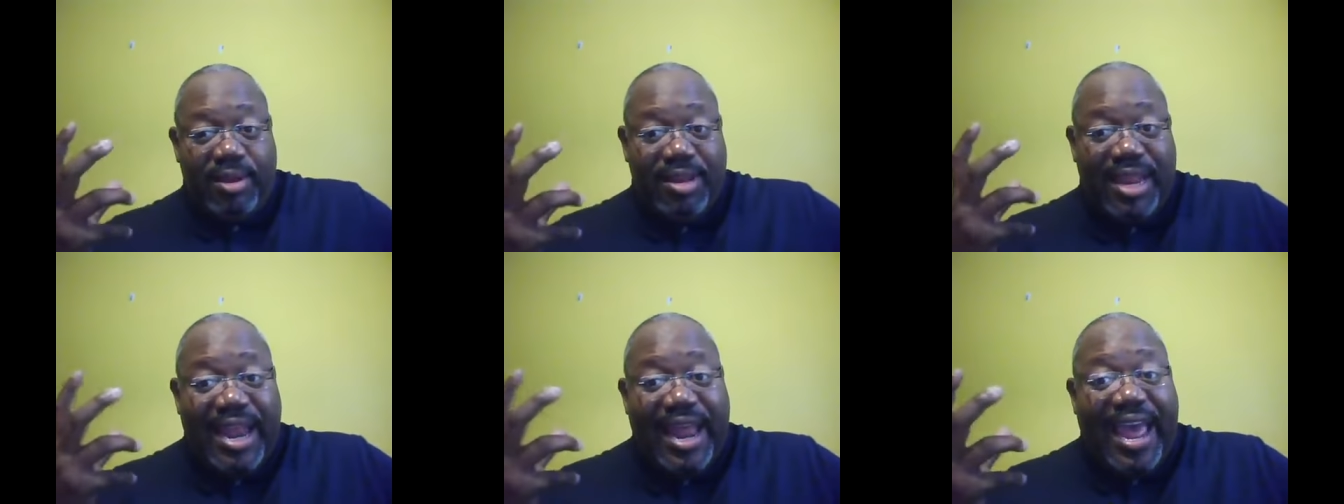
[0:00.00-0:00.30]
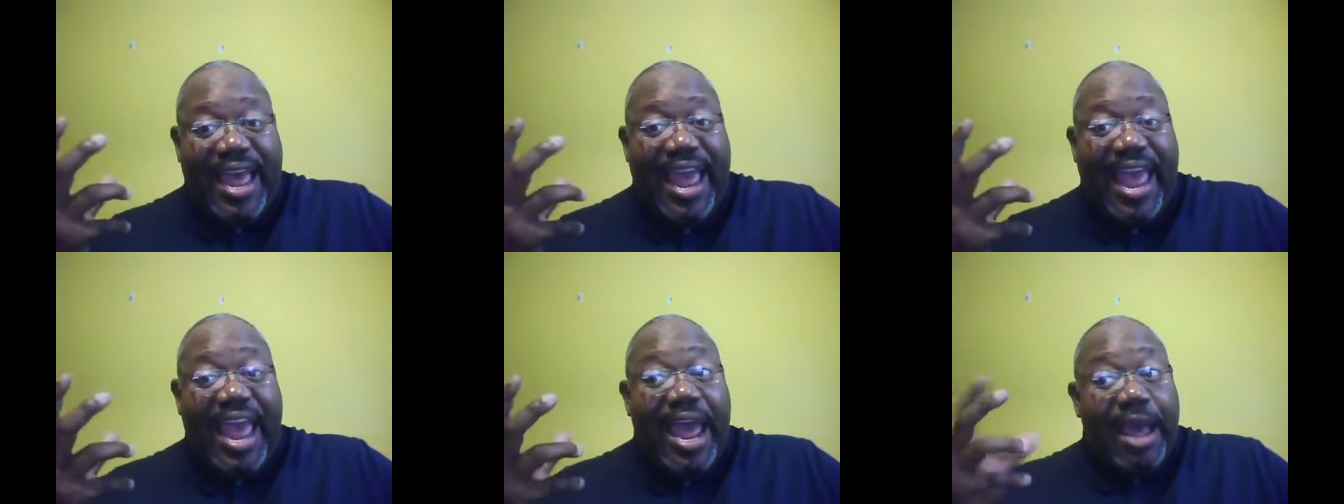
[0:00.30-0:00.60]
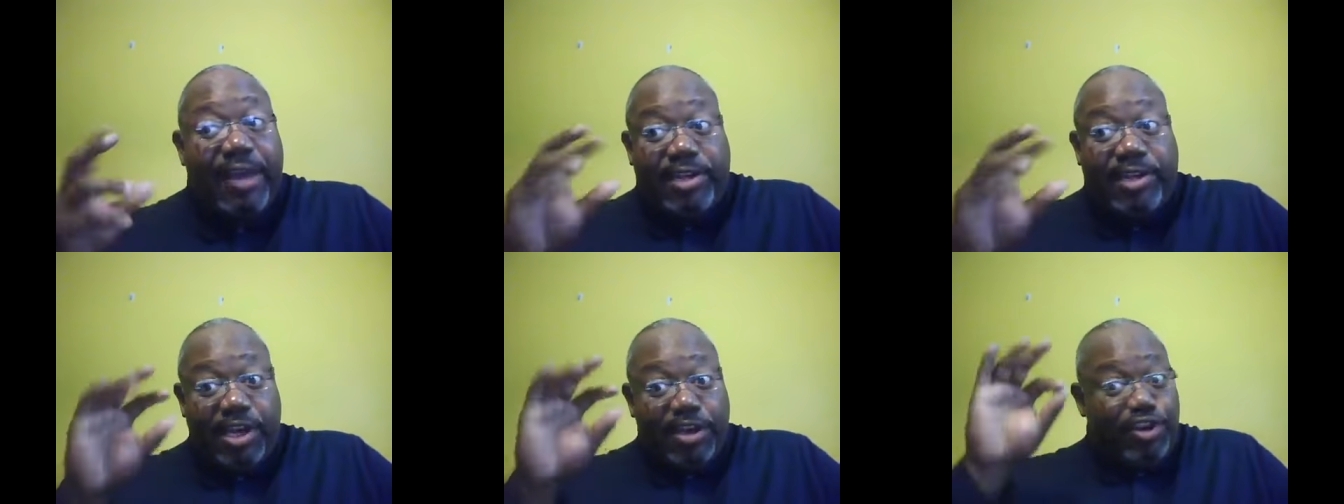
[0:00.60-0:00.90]
that I
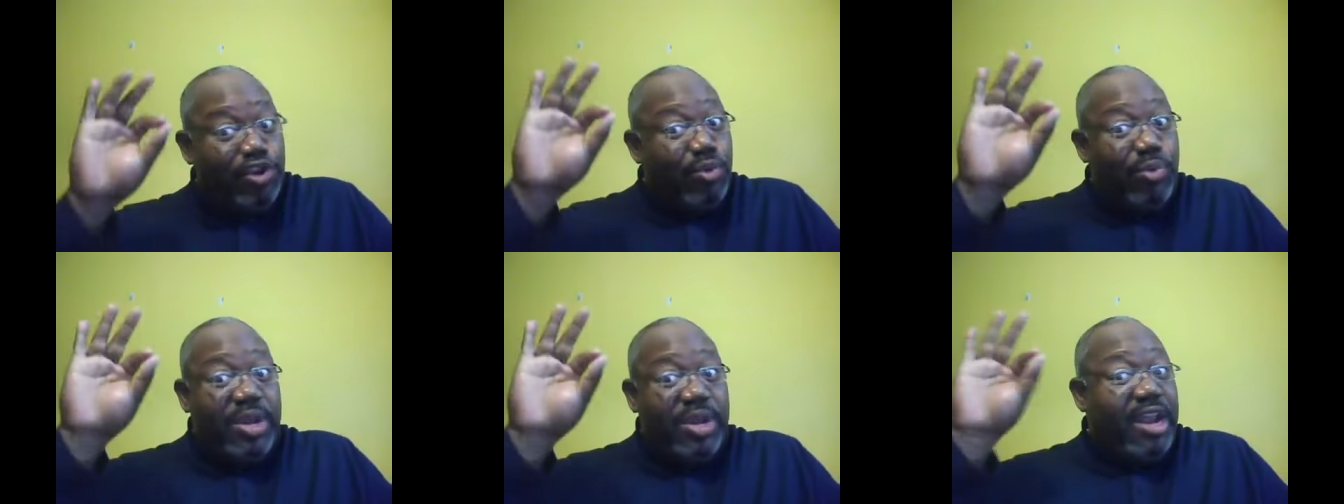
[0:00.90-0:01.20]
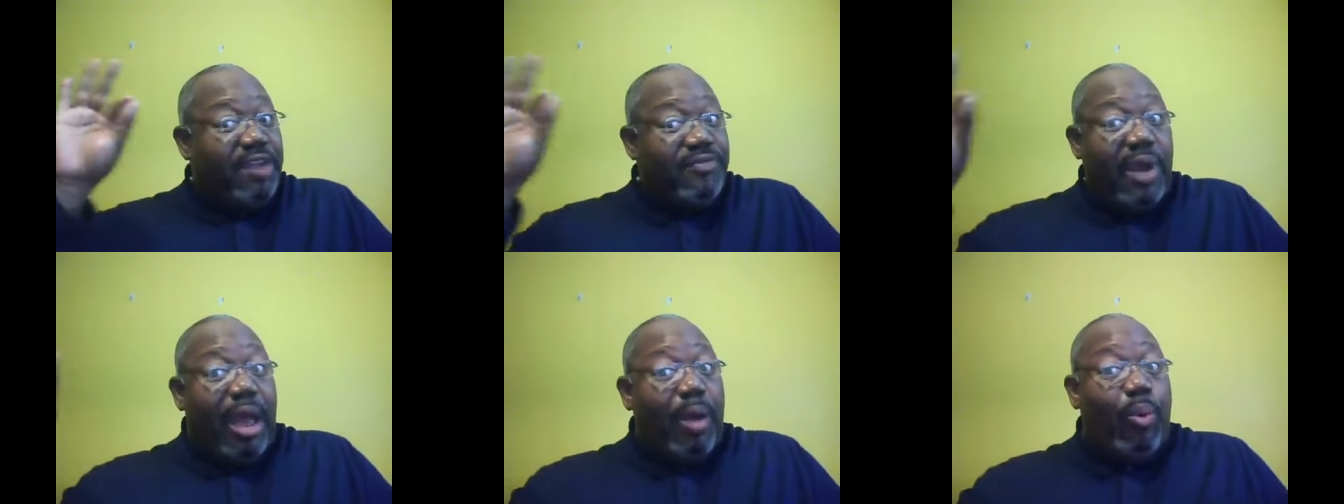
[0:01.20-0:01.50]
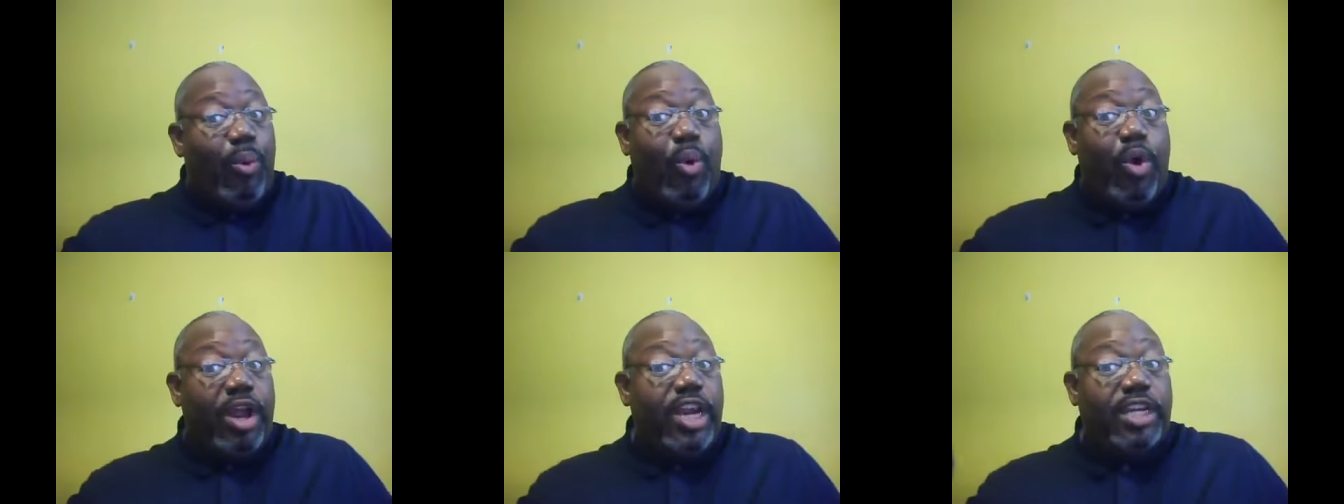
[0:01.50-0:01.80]
have to do whatever I
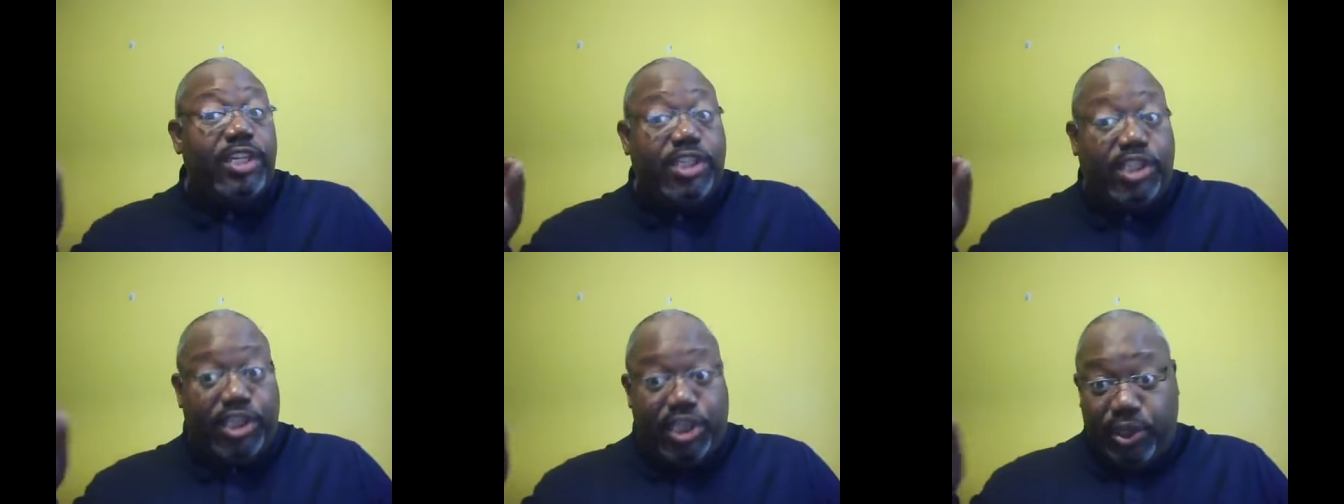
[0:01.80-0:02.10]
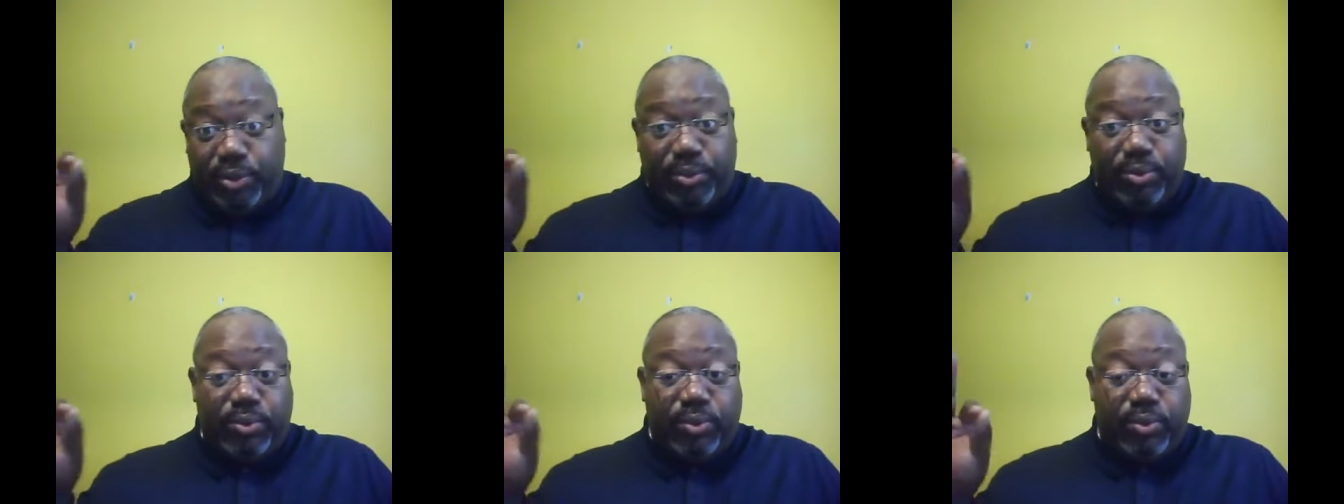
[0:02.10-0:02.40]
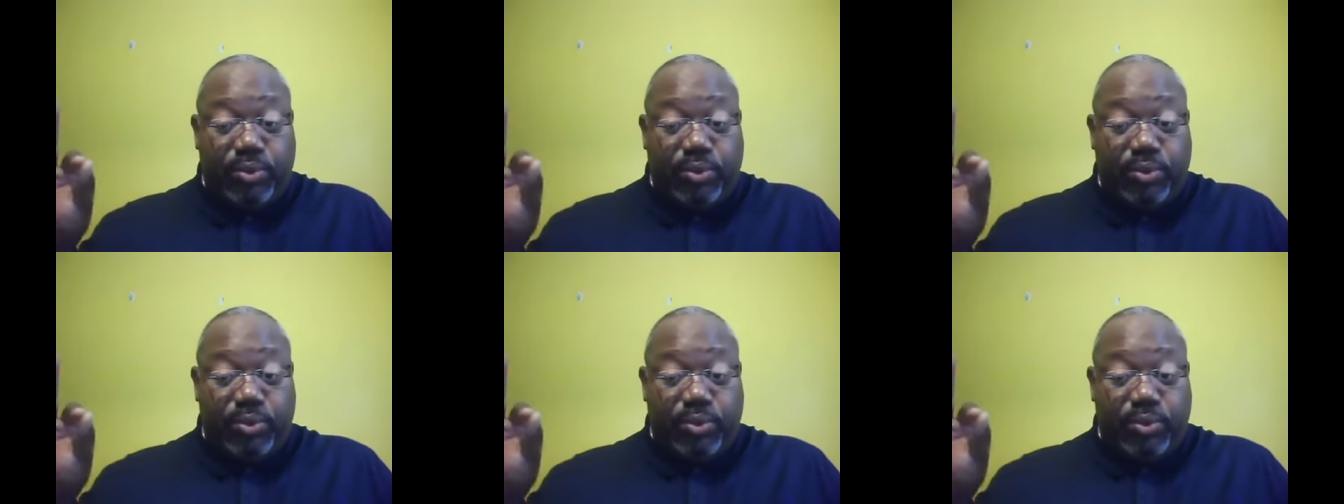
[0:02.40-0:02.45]
want to do.